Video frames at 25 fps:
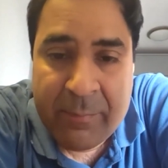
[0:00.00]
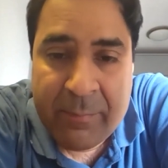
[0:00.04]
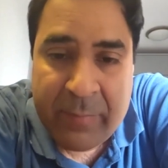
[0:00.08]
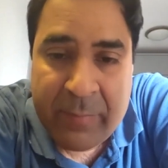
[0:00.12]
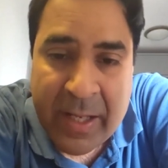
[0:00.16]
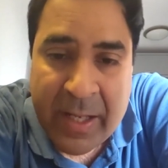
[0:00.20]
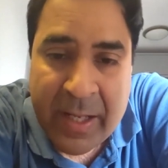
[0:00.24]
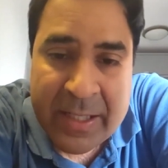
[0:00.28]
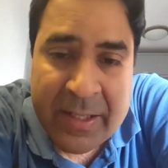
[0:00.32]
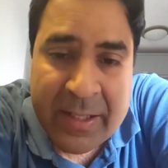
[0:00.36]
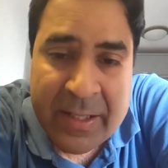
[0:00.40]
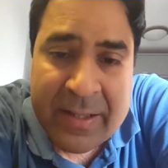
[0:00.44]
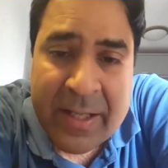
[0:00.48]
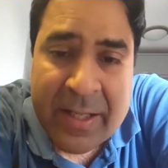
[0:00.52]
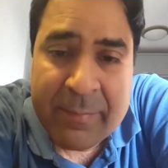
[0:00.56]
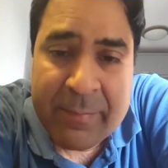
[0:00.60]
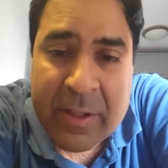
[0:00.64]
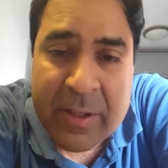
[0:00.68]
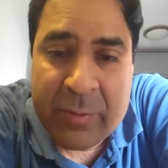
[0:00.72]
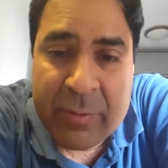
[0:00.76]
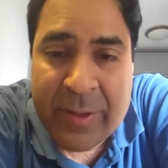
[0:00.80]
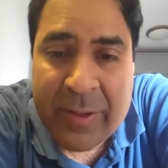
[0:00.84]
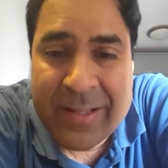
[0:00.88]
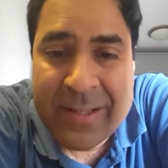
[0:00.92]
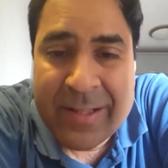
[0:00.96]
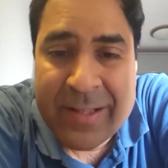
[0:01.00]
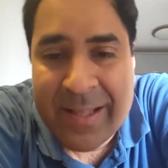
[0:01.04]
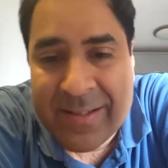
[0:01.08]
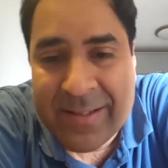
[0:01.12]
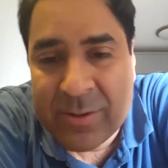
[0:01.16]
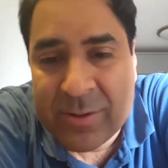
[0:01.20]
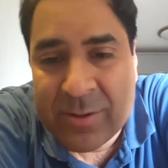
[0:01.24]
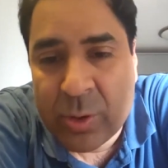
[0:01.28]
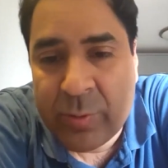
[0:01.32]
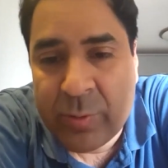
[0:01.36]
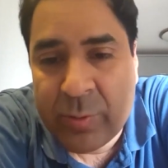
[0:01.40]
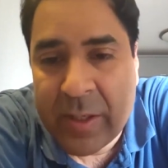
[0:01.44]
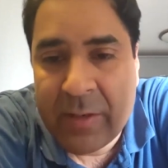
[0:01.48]
Anything between 6
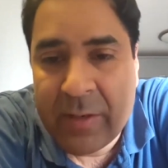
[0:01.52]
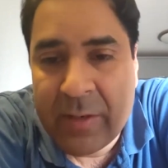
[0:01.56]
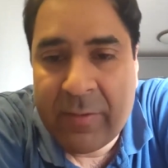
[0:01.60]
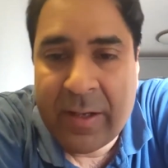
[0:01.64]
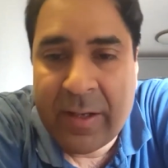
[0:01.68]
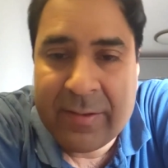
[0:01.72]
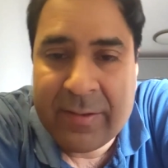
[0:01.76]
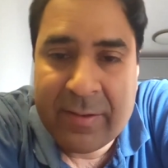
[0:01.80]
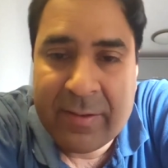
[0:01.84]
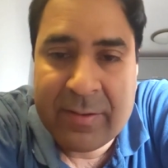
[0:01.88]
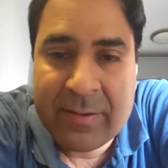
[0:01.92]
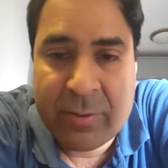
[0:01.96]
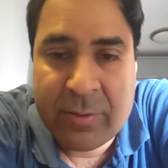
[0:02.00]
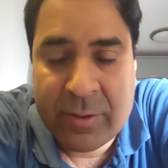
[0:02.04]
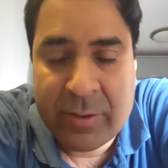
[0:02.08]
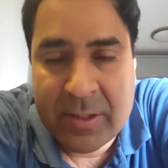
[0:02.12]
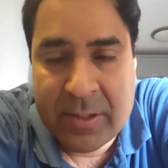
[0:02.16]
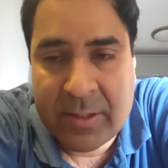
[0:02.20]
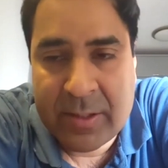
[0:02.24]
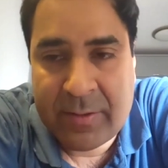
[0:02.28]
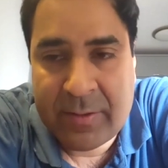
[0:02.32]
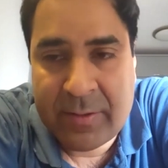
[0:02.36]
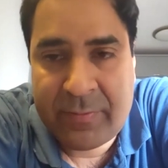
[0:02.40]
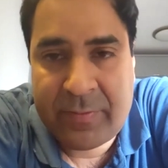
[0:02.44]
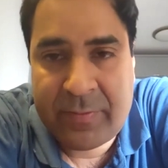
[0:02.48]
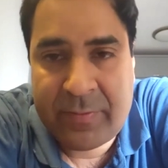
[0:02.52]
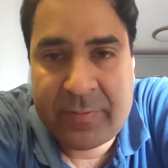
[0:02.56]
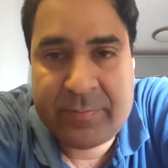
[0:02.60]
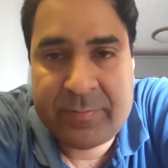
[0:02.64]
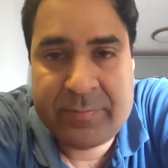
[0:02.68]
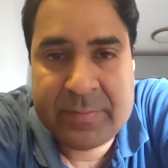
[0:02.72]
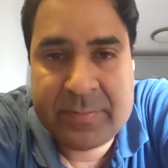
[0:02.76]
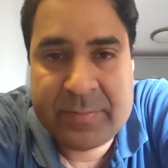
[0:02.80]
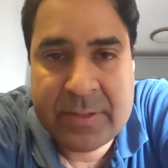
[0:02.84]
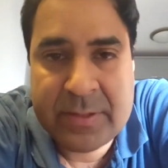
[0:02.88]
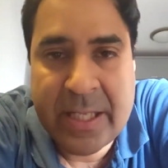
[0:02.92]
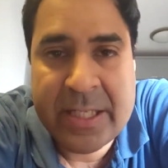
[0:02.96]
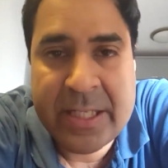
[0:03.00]
to 12 hours is good enough.
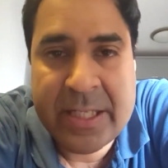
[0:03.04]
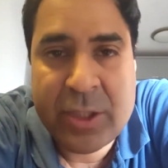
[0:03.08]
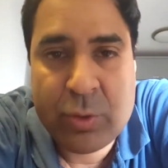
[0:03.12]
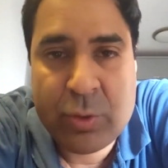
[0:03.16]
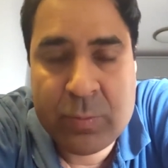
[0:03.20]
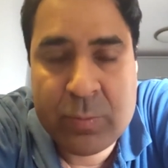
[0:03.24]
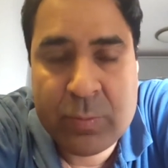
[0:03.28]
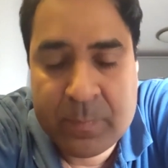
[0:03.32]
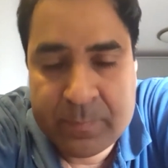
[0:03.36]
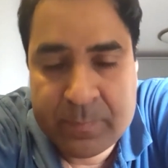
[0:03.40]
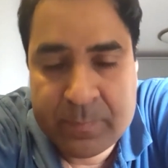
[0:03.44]
Thank you.